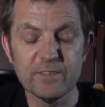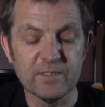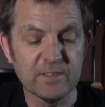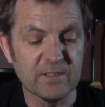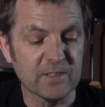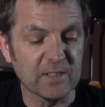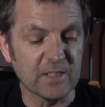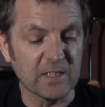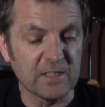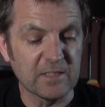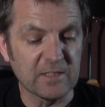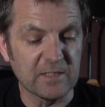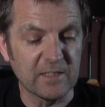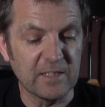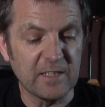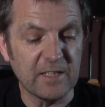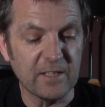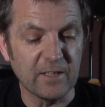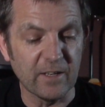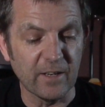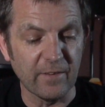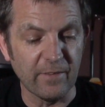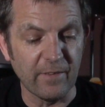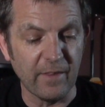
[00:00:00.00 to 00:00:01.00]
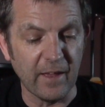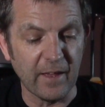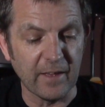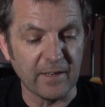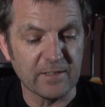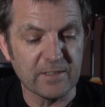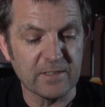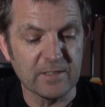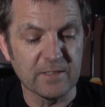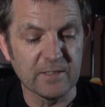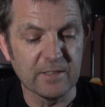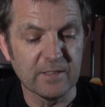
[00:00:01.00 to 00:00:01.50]
sings lead on
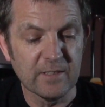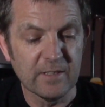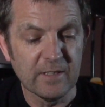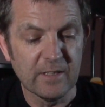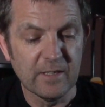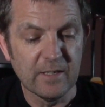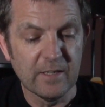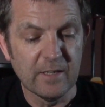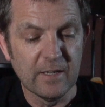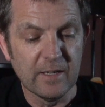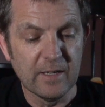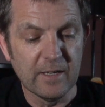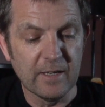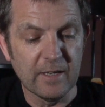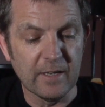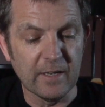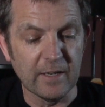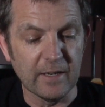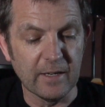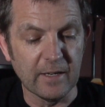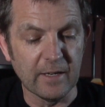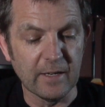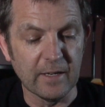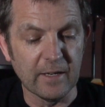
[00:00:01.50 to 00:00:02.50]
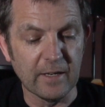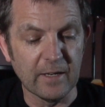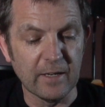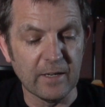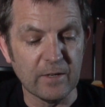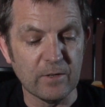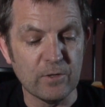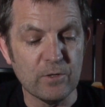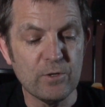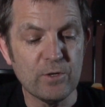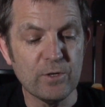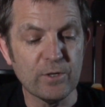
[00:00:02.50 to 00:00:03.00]
that.
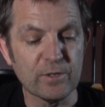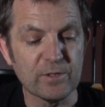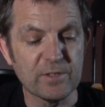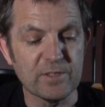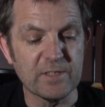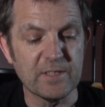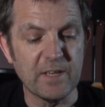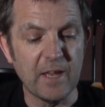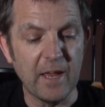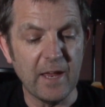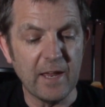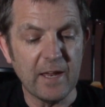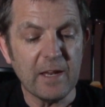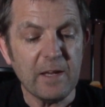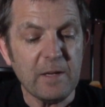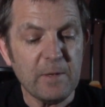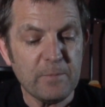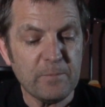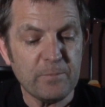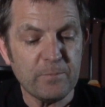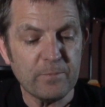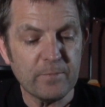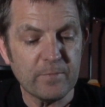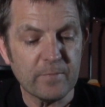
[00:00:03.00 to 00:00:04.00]
Uh, New Year's Day